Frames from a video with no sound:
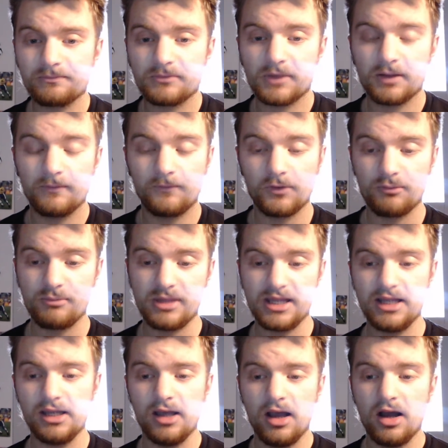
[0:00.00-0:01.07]
for
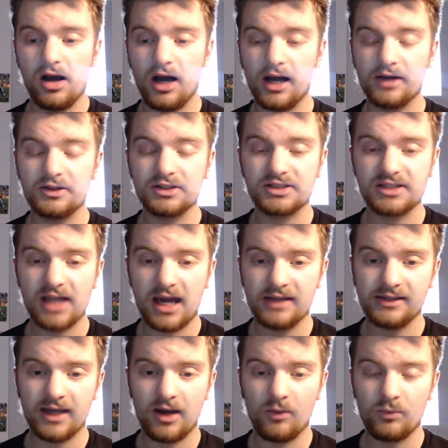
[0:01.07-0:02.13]
me, I understand
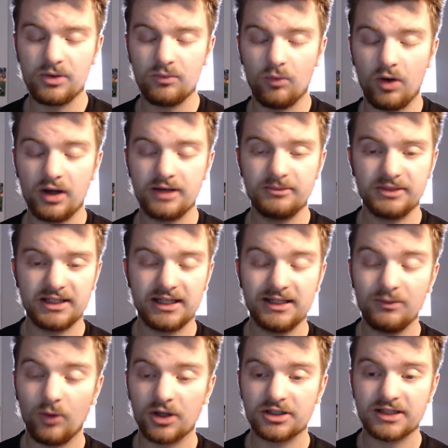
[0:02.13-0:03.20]
that we want him. He
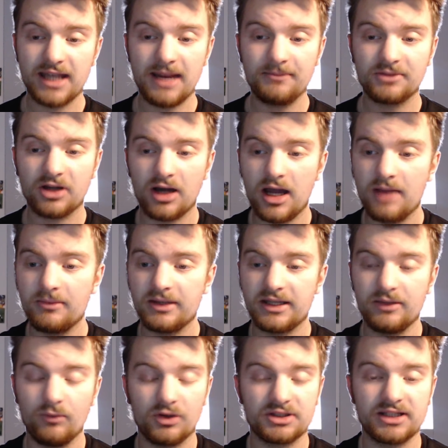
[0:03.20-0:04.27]
wants game time. He
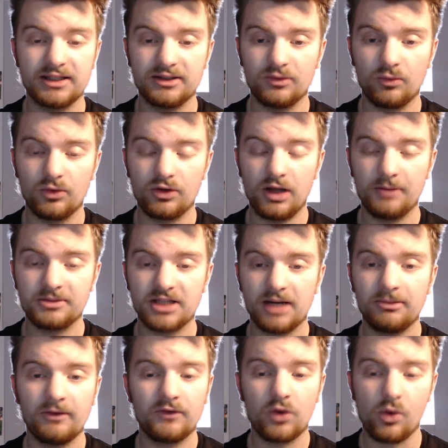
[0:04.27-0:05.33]
wants getting the World Cup set up.
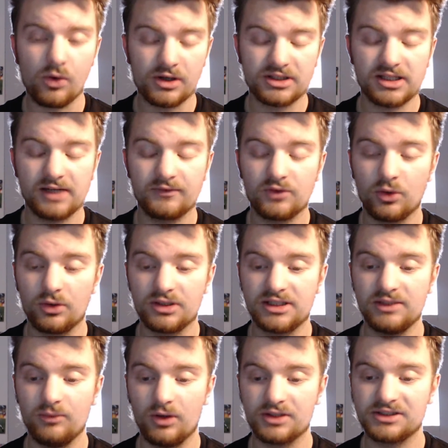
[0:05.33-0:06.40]
Of course, of course, he
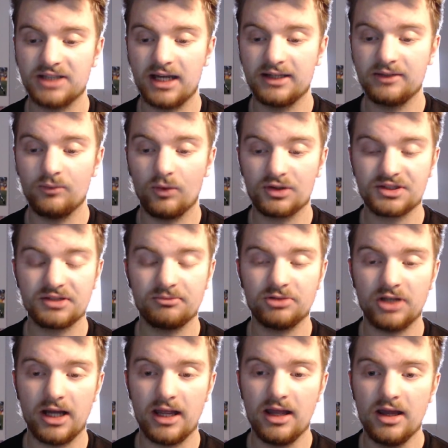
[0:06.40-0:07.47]
wants that, and he wants to
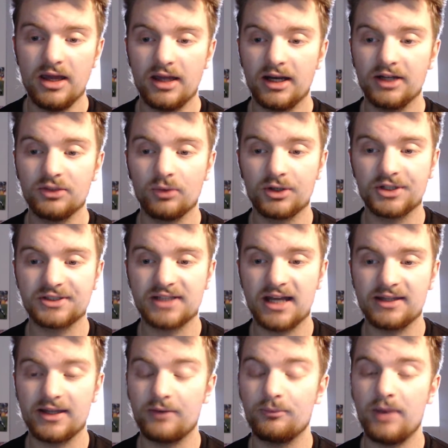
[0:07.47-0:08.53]
play. I do
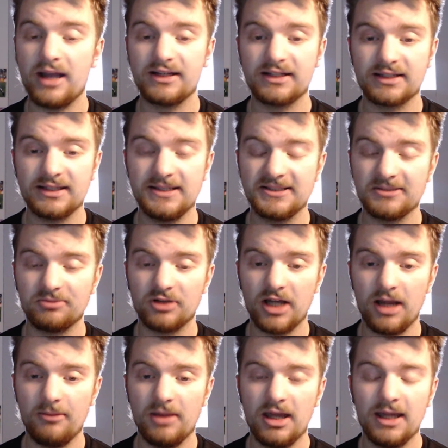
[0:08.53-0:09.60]
understand that. Rangnick needs to play
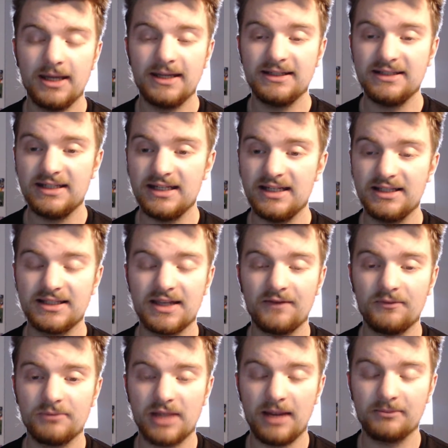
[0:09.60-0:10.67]
him. He needs to give
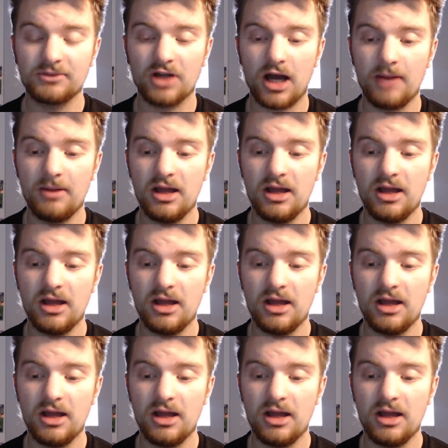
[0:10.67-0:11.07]
him game time